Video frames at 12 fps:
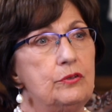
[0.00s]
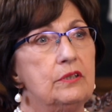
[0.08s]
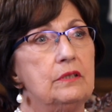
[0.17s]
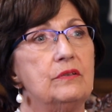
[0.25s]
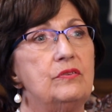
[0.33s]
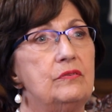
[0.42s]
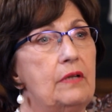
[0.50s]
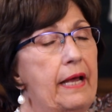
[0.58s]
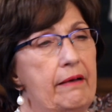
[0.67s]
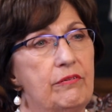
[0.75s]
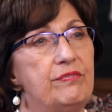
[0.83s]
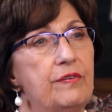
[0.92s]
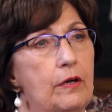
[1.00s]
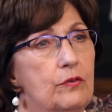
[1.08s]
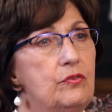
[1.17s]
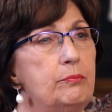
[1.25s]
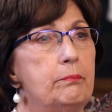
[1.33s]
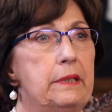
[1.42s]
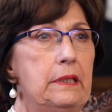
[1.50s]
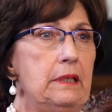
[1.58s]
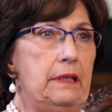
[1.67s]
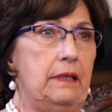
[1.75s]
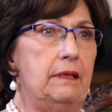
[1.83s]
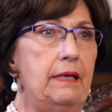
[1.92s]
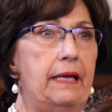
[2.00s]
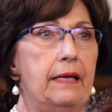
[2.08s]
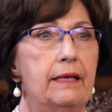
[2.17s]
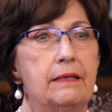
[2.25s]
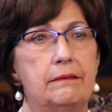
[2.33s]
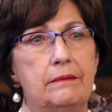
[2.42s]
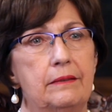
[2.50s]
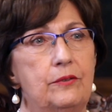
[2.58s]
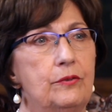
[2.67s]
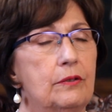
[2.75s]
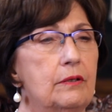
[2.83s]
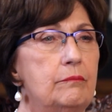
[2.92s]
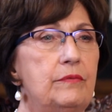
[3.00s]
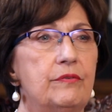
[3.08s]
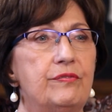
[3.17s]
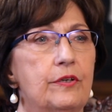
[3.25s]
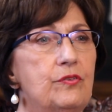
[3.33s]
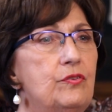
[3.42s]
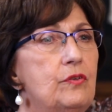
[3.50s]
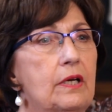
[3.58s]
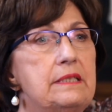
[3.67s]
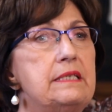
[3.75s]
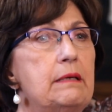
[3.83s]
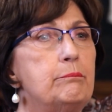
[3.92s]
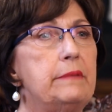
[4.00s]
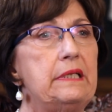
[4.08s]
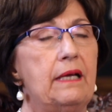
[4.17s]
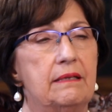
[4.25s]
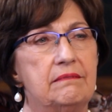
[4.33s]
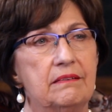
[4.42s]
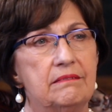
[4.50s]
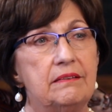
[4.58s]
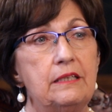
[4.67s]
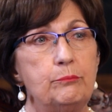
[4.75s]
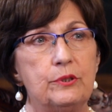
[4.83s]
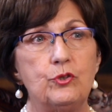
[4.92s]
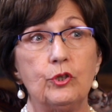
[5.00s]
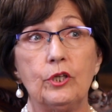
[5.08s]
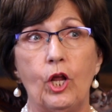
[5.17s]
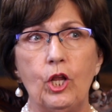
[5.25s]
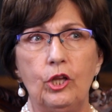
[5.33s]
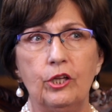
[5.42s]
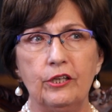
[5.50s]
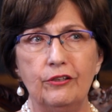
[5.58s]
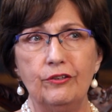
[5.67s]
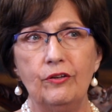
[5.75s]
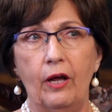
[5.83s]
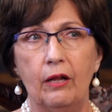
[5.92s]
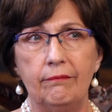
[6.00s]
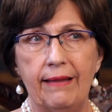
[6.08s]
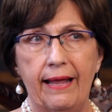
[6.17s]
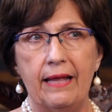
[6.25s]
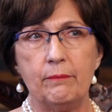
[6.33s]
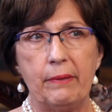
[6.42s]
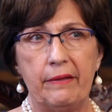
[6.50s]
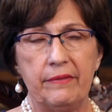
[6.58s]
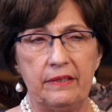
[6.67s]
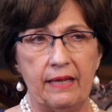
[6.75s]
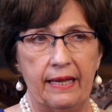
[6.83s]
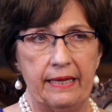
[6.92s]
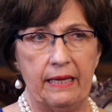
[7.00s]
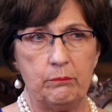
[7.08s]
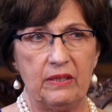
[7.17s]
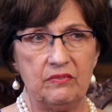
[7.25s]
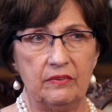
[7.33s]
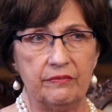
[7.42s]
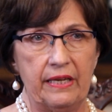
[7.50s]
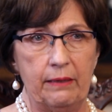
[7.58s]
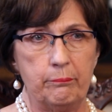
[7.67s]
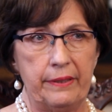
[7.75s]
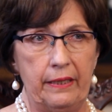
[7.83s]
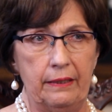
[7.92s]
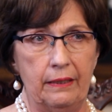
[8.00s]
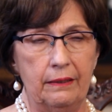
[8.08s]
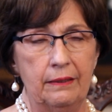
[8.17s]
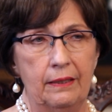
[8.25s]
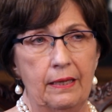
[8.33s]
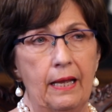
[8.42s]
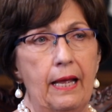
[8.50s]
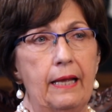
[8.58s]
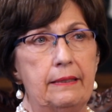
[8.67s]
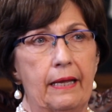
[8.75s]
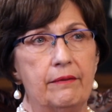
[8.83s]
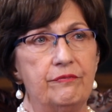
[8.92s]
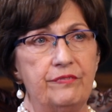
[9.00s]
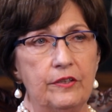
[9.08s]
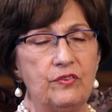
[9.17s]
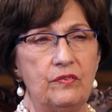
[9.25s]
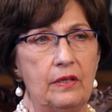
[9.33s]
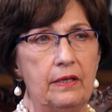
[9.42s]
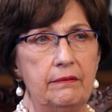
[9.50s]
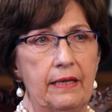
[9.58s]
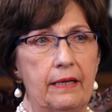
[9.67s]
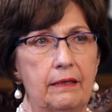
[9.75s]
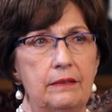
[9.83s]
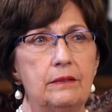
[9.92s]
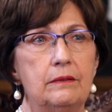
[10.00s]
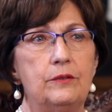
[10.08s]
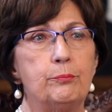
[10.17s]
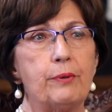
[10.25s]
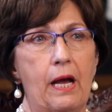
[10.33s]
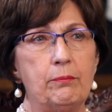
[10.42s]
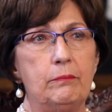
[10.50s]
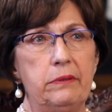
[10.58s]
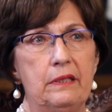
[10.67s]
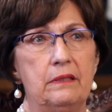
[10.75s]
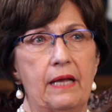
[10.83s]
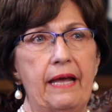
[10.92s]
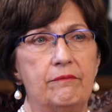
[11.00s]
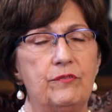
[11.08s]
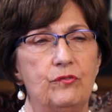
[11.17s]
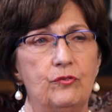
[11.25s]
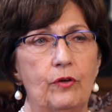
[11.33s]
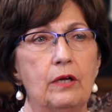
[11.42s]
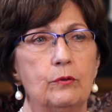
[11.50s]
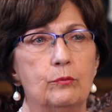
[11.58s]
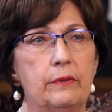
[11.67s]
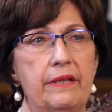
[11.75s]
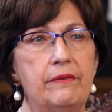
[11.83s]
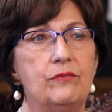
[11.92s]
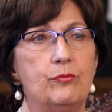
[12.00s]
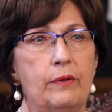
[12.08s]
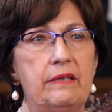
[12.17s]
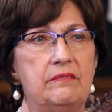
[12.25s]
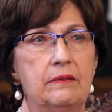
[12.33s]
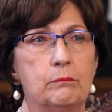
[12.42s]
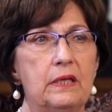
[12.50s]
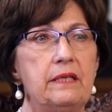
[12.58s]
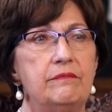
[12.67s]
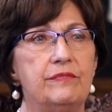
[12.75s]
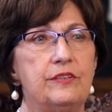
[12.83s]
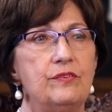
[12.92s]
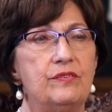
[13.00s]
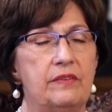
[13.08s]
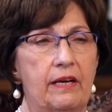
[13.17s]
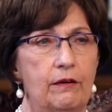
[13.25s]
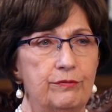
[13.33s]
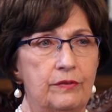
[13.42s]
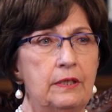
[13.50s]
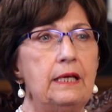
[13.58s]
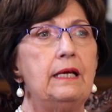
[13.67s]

you're going to have a false beginning, and your first attempt may not succeed, but you're going to learn a lot about the dynamics of campaigning. Now, the first thing that you're probably going to have to struggle with is raising money for yourself.